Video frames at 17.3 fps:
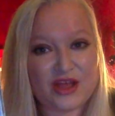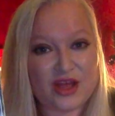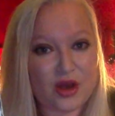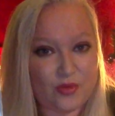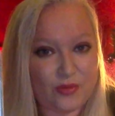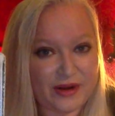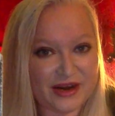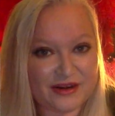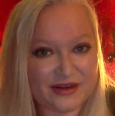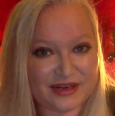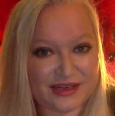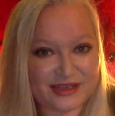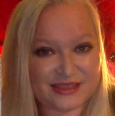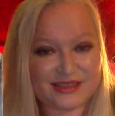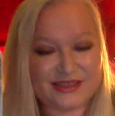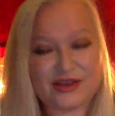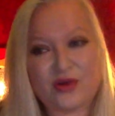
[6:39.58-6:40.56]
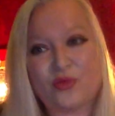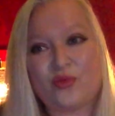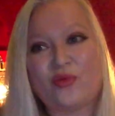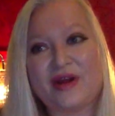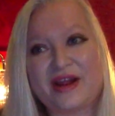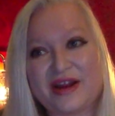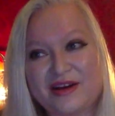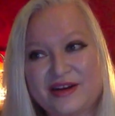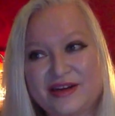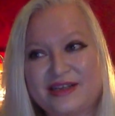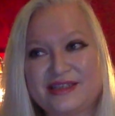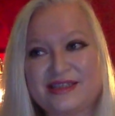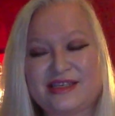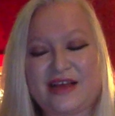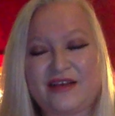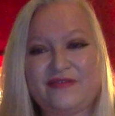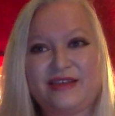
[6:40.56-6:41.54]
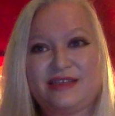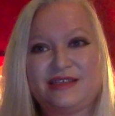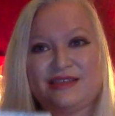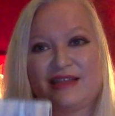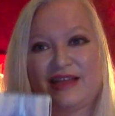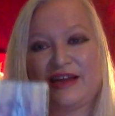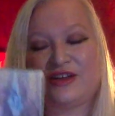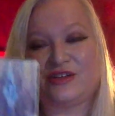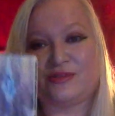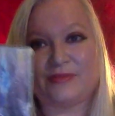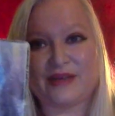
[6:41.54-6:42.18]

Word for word: Awareness, awareness of these layers.